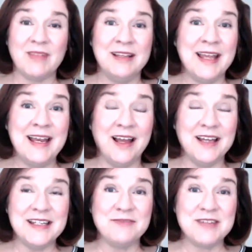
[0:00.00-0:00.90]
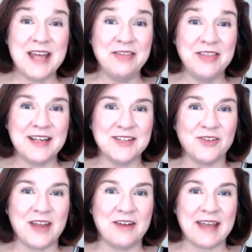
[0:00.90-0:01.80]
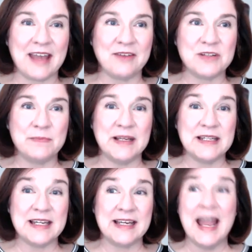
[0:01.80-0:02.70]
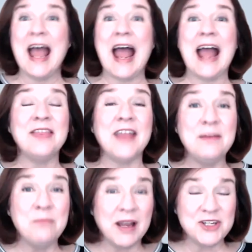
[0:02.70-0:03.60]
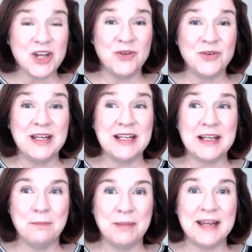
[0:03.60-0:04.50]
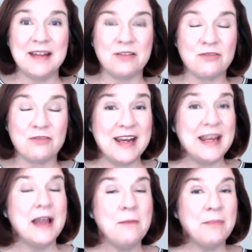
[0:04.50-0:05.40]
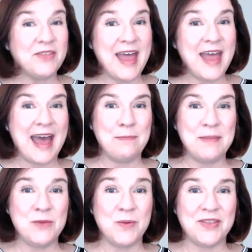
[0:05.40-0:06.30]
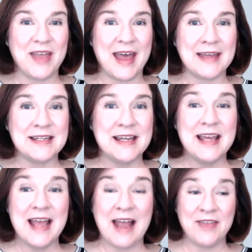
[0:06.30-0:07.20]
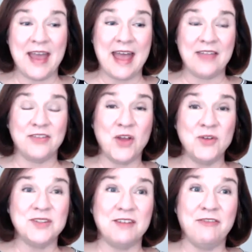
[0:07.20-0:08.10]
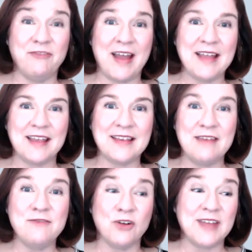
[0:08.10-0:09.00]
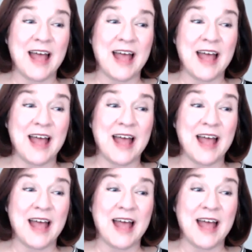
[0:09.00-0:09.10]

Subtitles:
they like to have 10 things on their accountability and they might only complete 3, but they're happy with that. And the fact that they've got